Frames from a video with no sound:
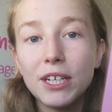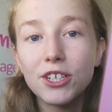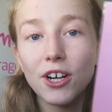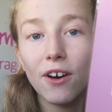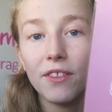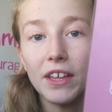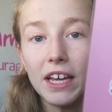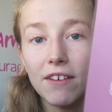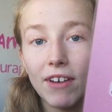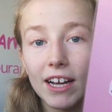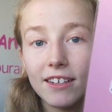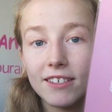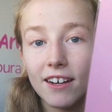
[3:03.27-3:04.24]
which are the
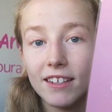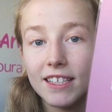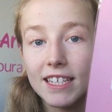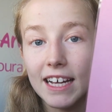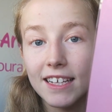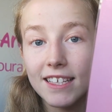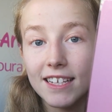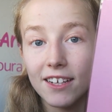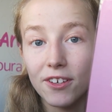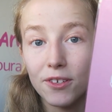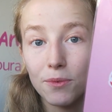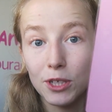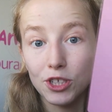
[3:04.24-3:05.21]
Valentine's Day
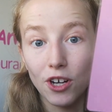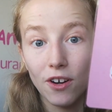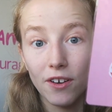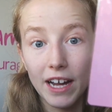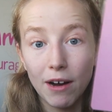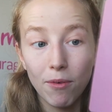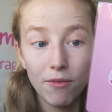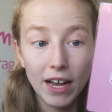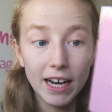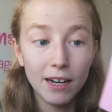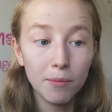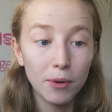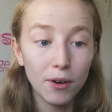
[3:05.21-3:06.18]
stickers, which are now
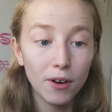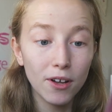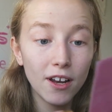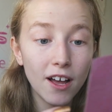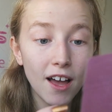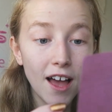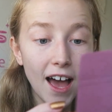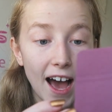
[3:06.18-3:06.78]
available.